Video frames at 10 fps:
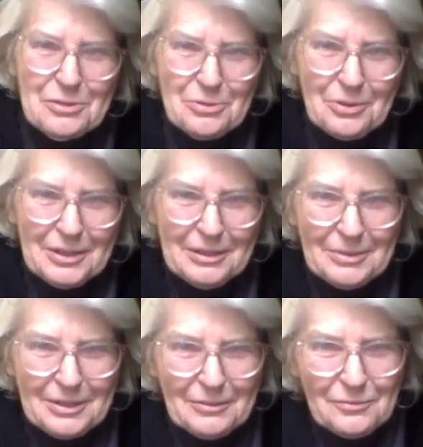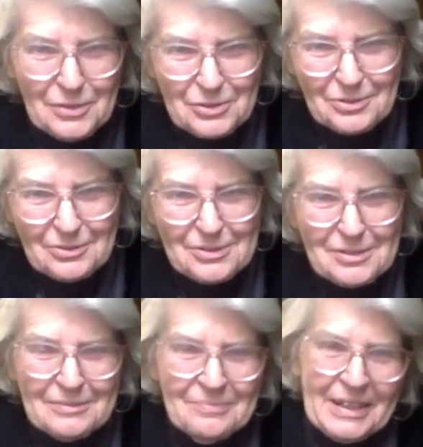talking with officials
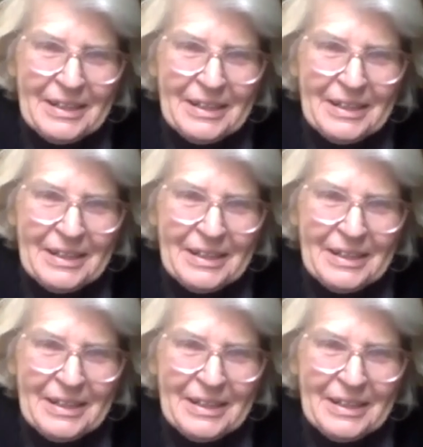and